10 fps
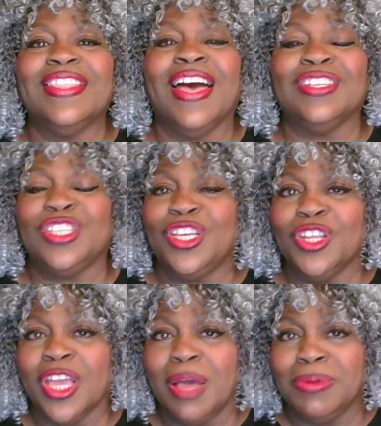I'll see you
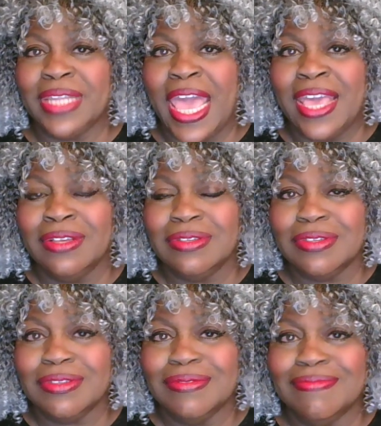in a couple of
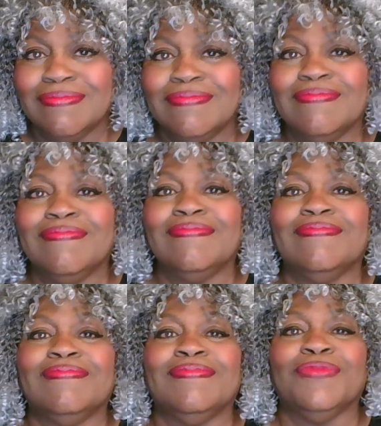days.
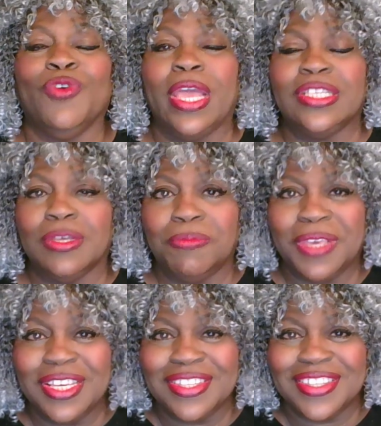Grace and
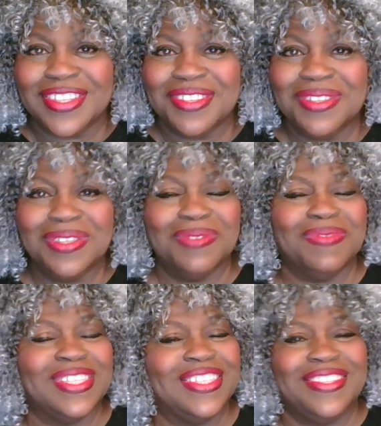peace.
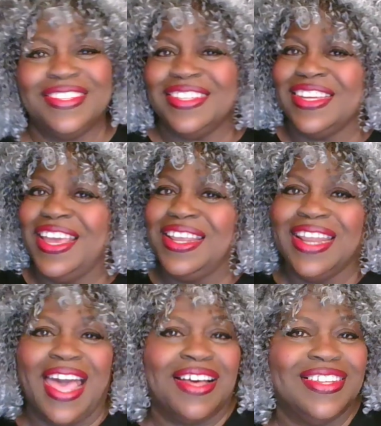Miss
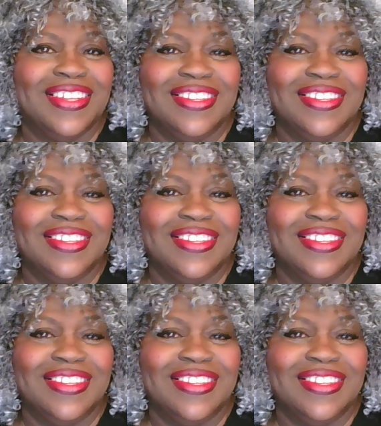Janet out.